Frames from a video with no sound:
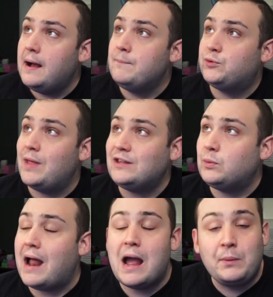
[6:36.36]
So that's
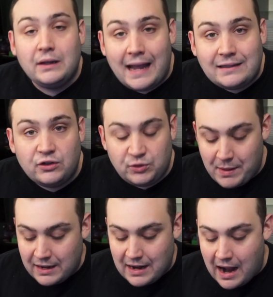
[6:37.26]
what I would like to
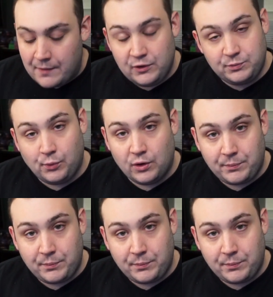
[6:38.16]
spend on this board